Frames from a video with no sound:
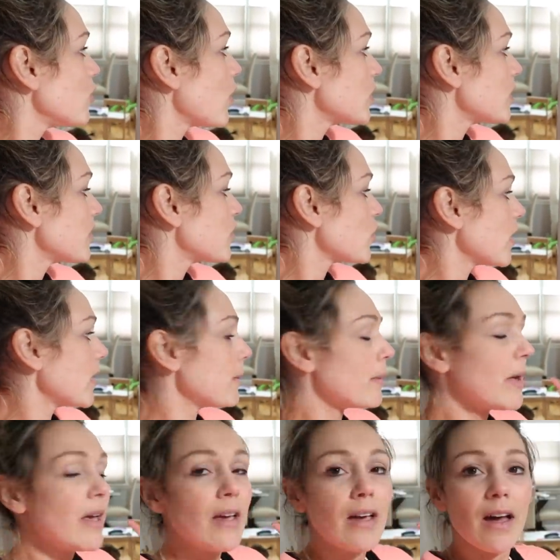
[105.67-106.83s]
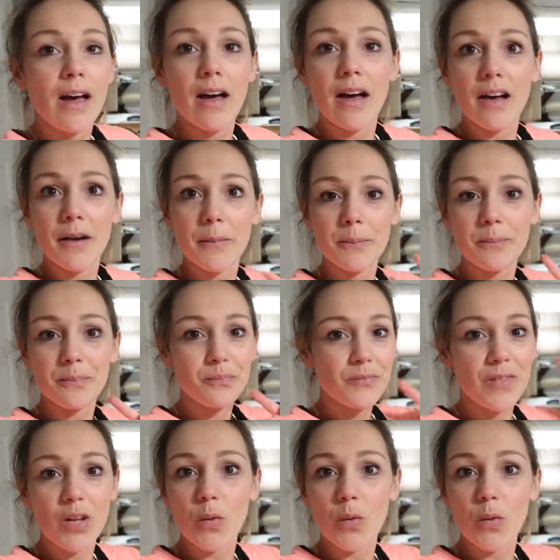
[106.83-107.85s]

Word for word: two coats of trim, um,